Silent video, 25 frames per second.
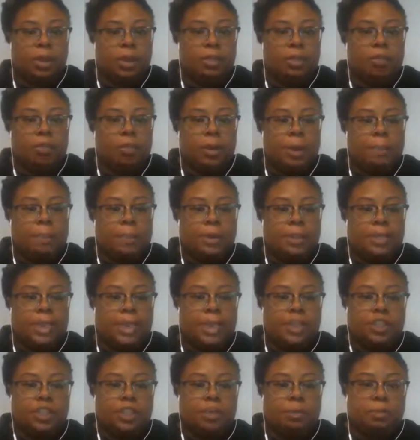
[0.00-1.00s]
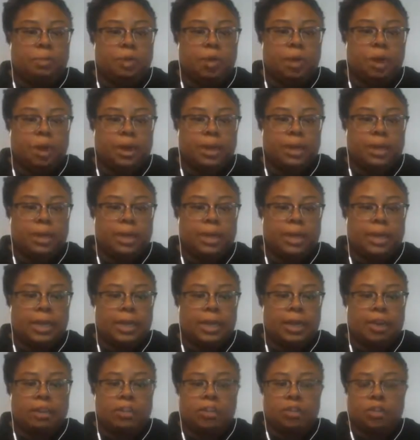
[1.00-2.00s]
The reputation
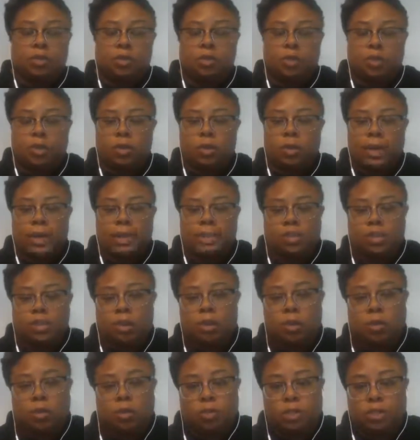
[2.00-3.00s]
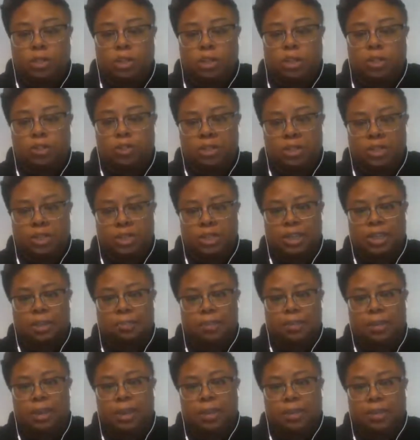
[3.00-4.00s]
marketing, also known as local search and a
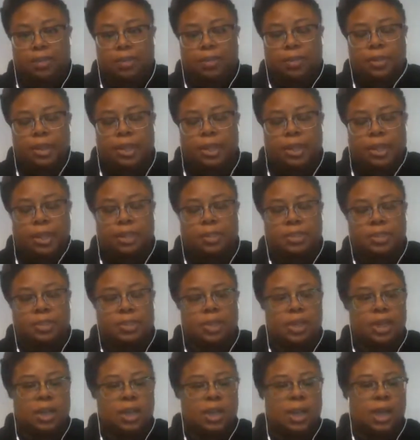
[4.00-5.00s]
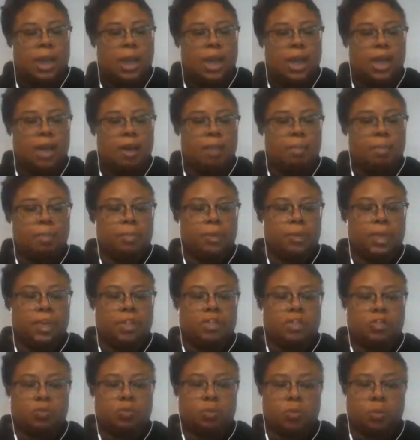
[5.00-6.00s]
couple other things,
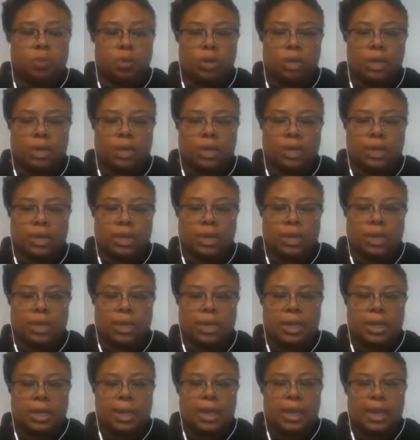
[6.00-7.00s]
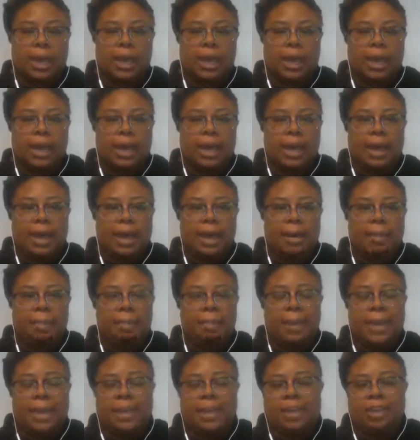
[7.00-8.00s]
is really
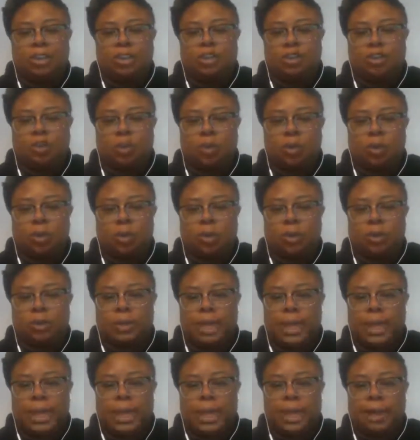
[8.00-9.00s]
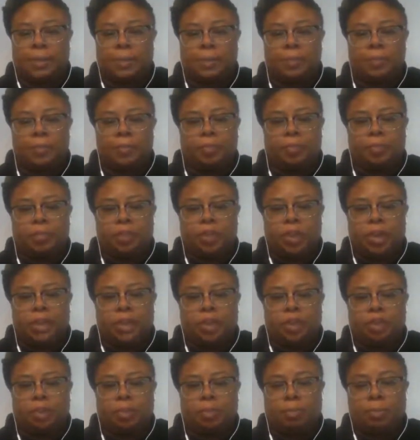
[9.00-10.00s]
making sure that
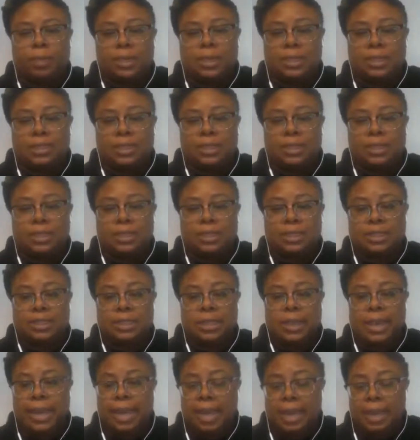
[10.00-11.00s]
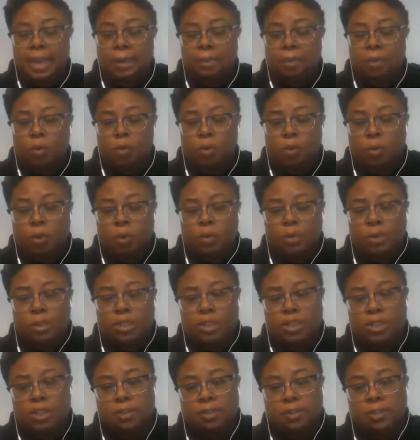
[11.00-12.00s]
your business name or the
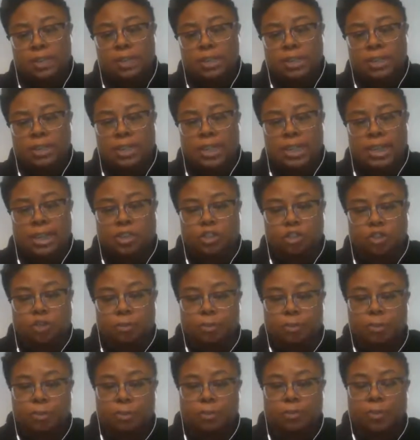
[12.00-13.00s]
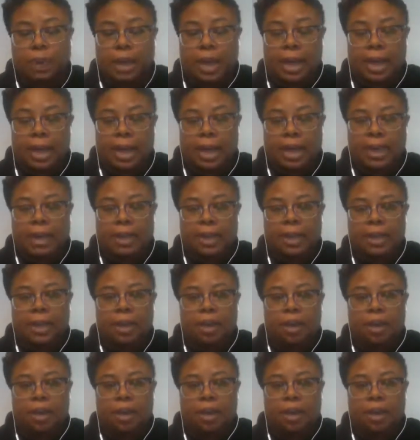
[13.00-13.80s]
services that you provide